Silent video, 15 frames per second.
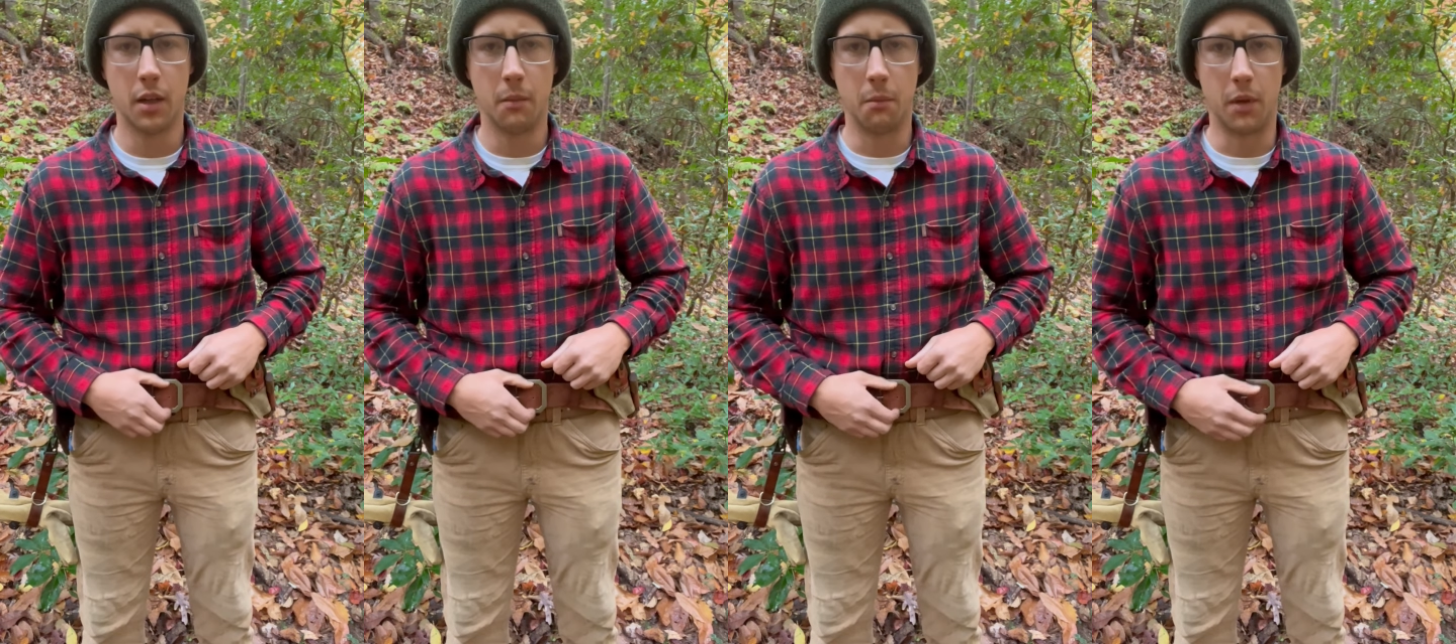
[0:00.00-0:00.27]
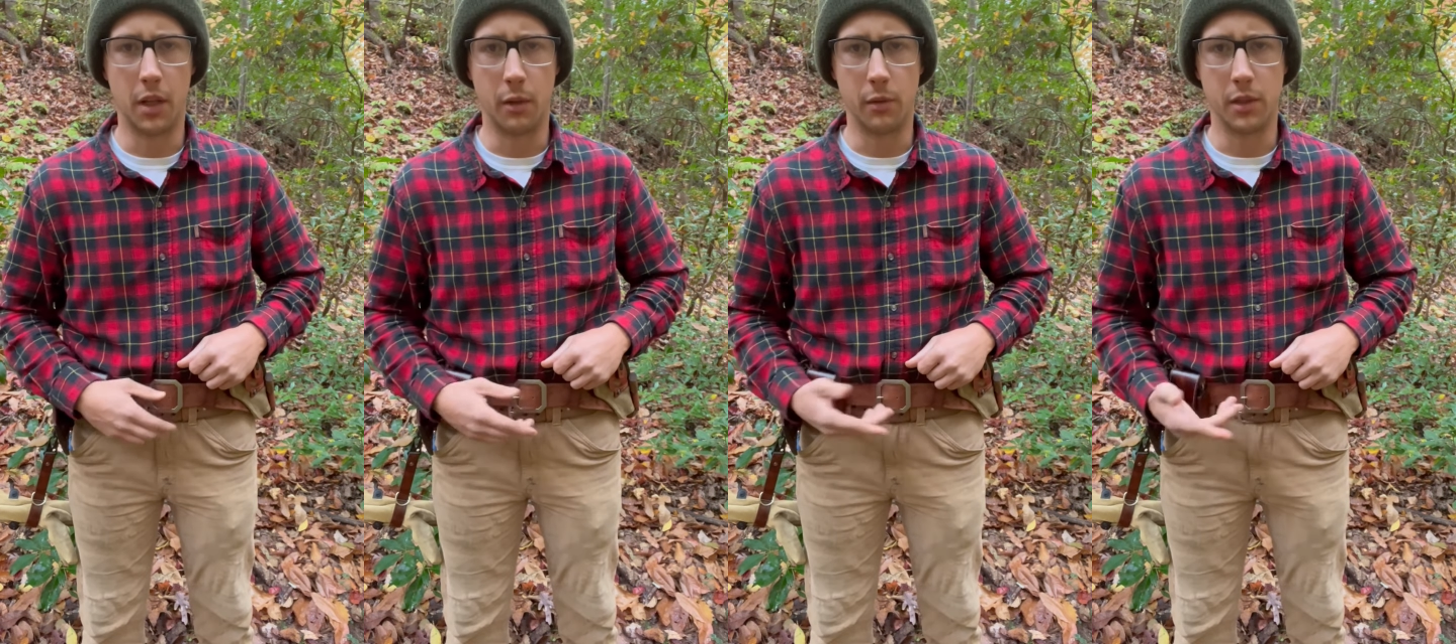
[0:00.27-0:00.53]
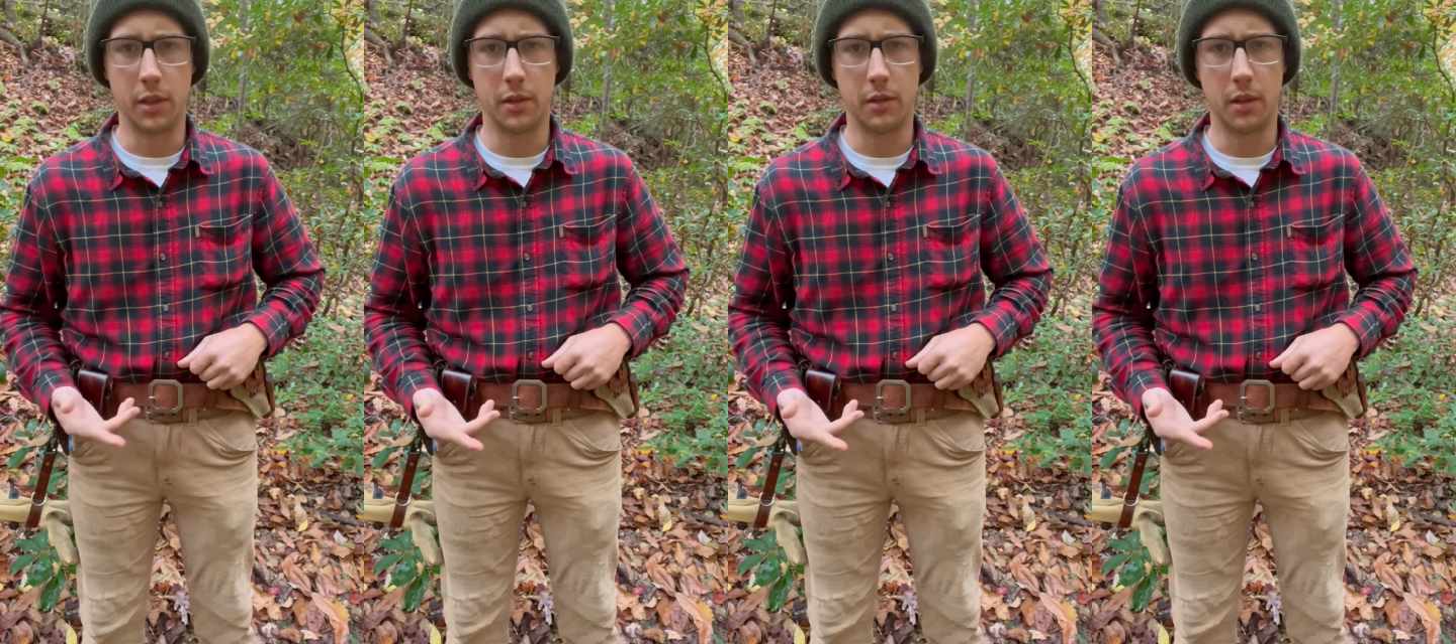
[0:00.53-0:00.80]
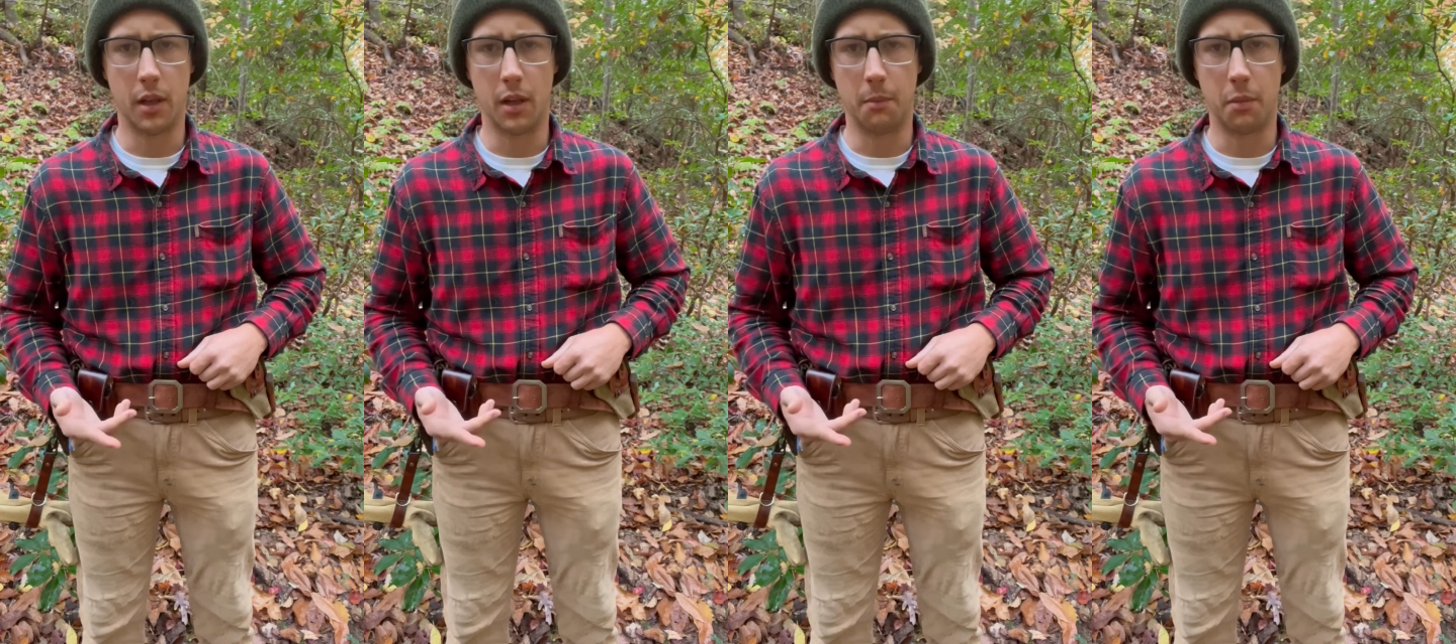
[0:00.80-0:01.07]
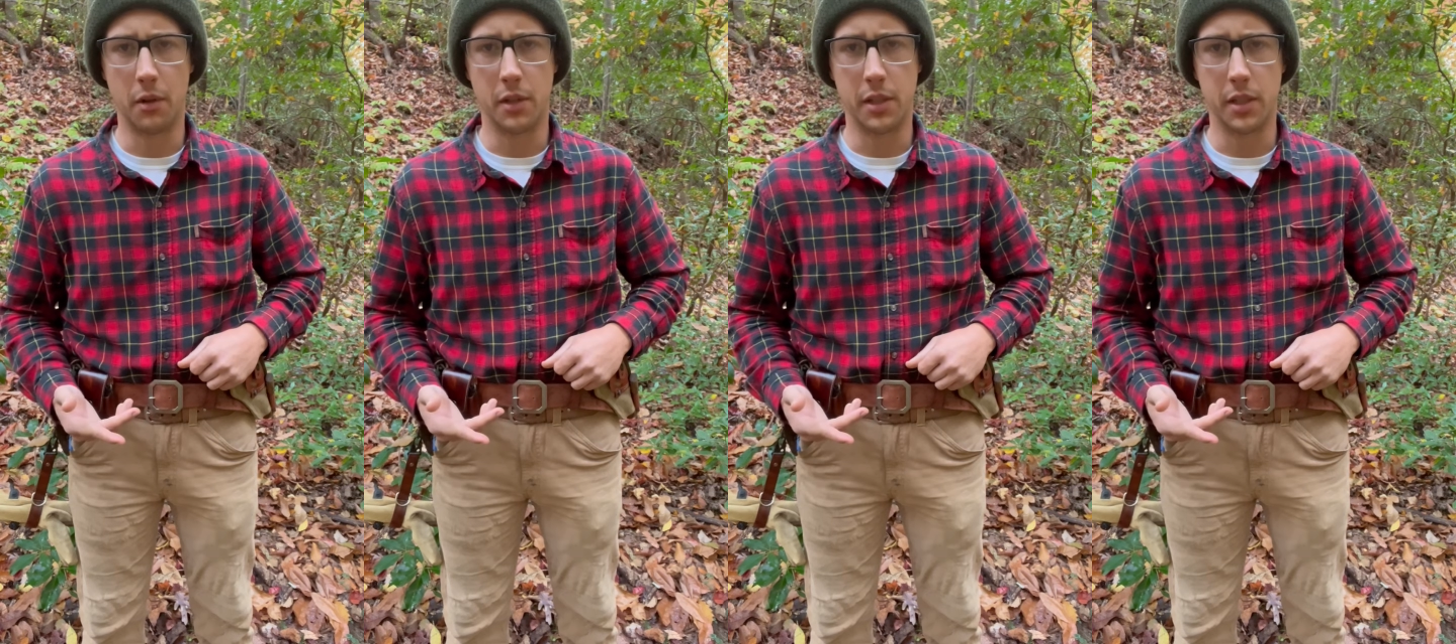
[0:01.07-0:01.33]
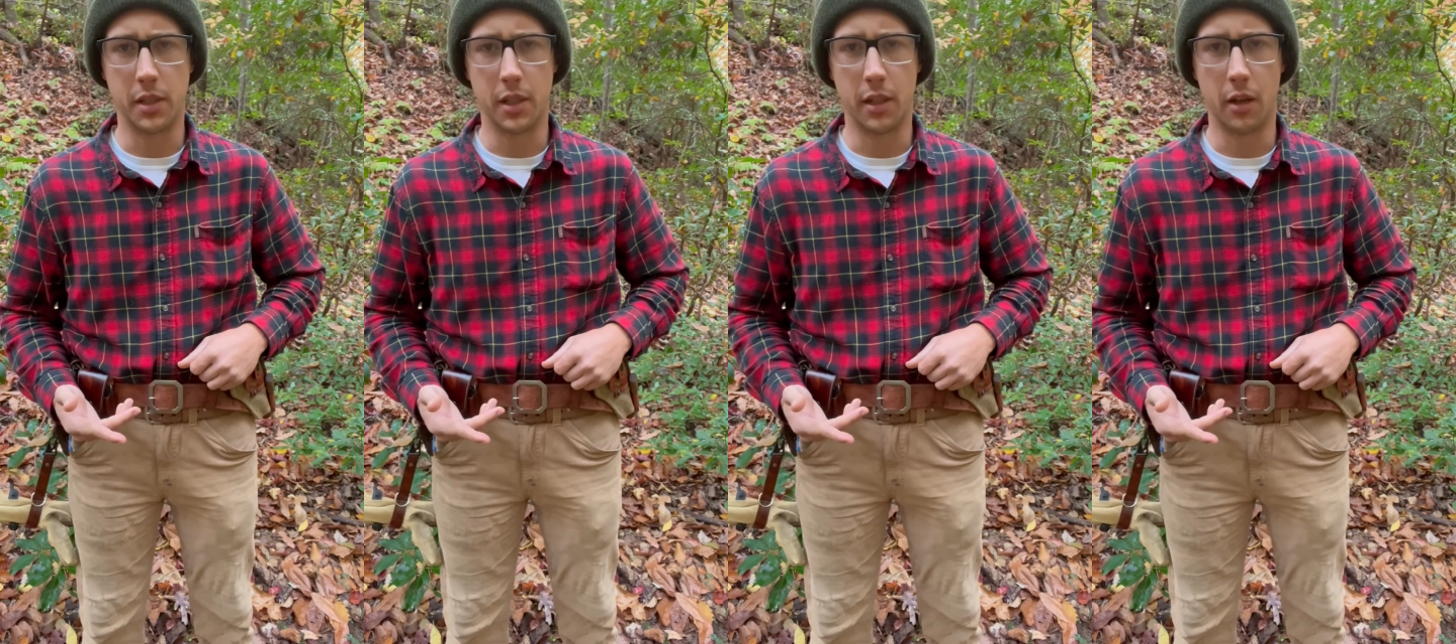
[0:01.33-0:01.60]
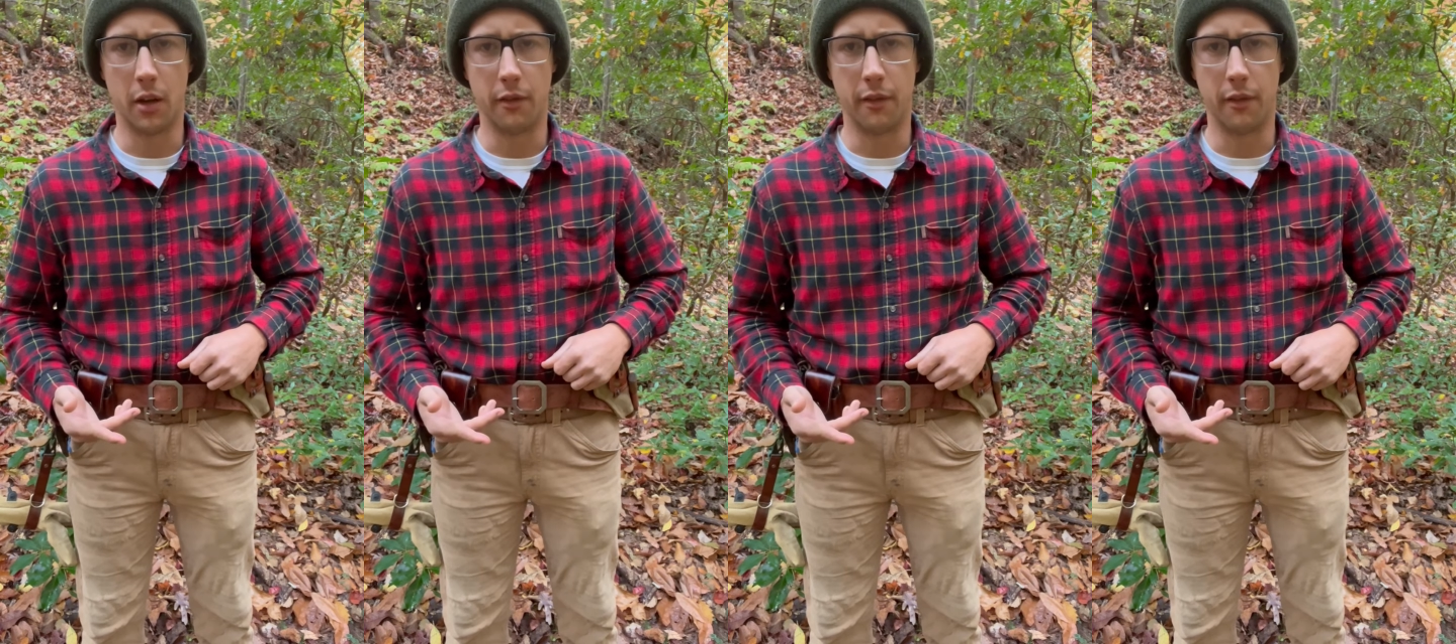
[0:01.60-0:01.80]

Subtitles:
But it was purchased it off